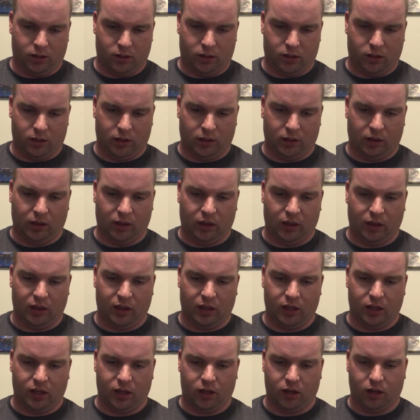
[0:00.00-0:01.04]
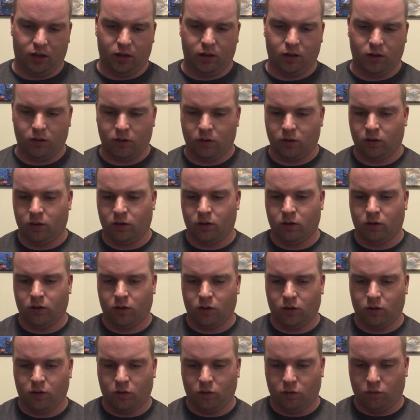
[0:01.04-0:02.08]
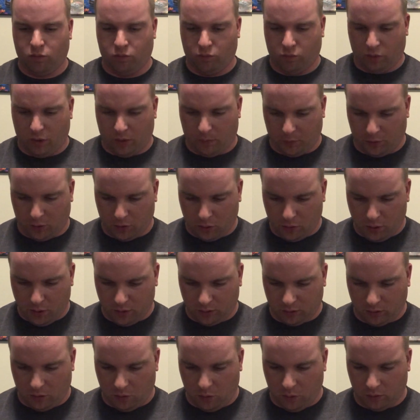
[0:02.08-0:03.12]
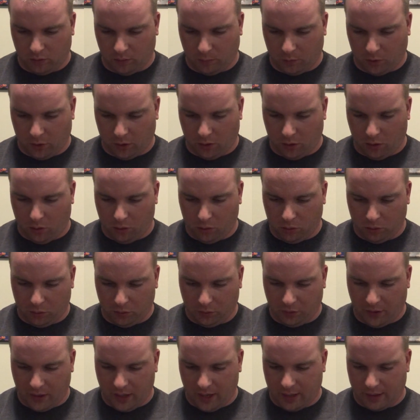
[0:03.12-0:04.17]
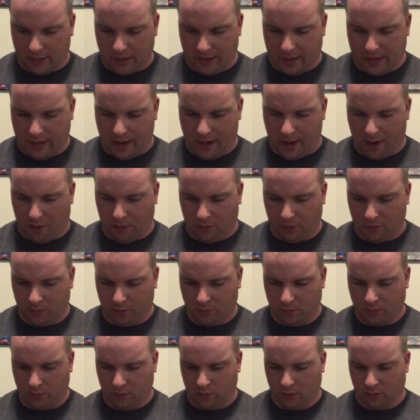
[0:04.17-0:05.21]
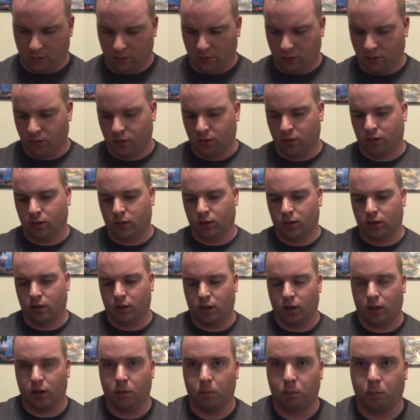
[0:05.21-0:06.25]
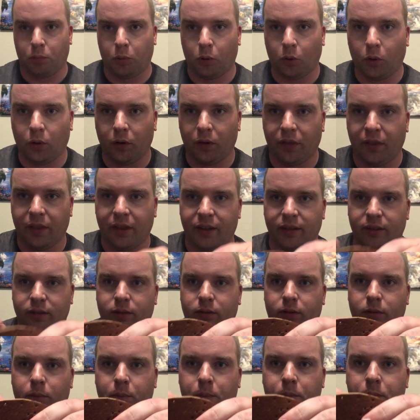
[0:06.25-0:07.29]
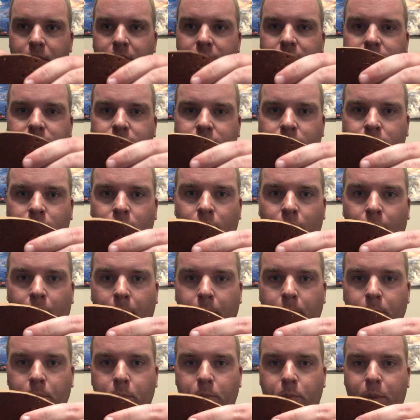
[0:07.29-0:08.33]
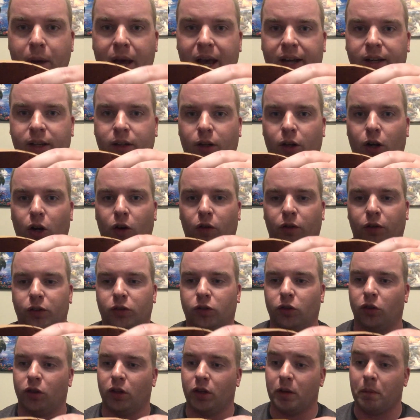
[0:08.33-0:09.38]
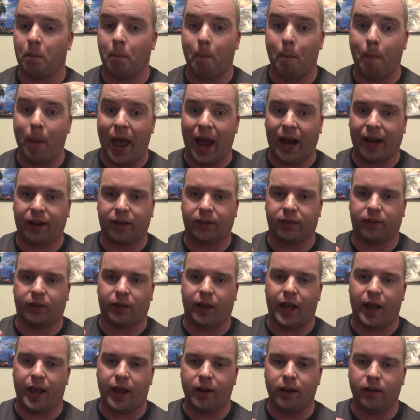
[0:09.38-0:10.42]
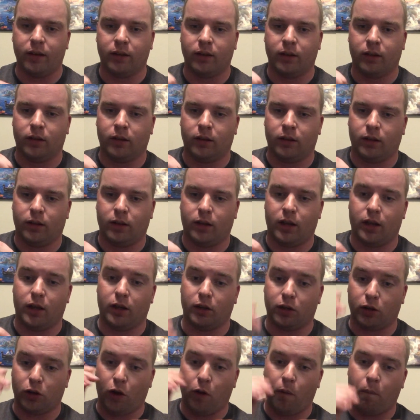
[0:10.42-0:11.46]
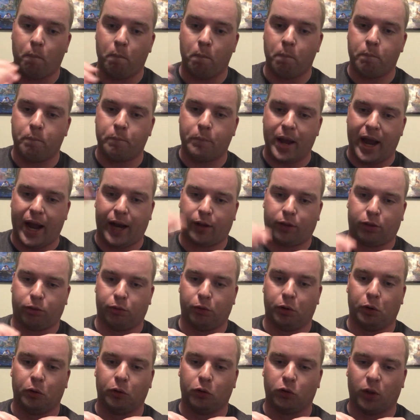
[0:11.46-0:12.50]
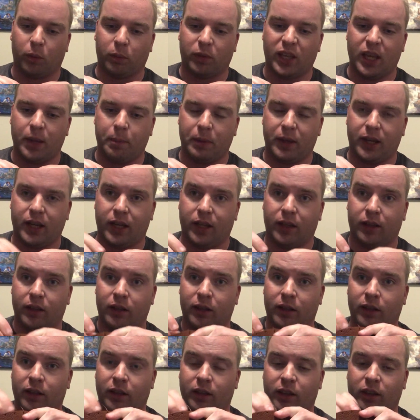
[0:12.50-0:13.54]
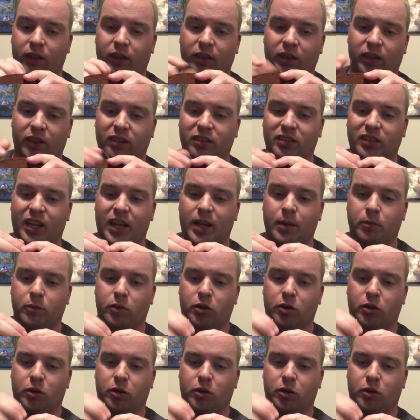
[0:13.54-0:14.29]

And then what I'm going to do is I'm going to hold that down and pull this piece back over to the back side and go back through. So I'm keeping it the same